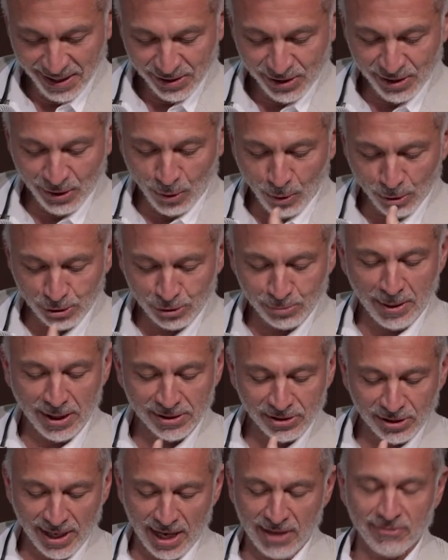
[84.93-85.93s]
See,
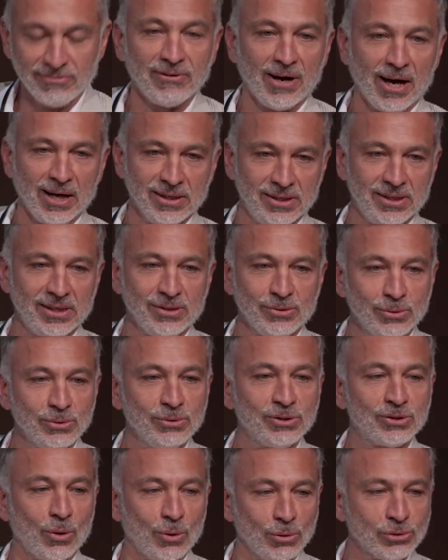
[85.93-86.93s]
Osman's grandfather,
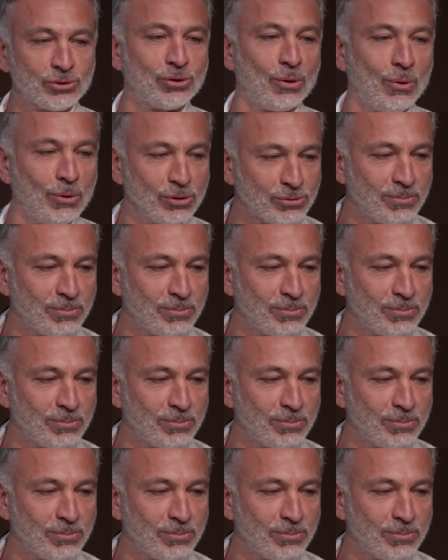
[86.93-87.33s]
who is also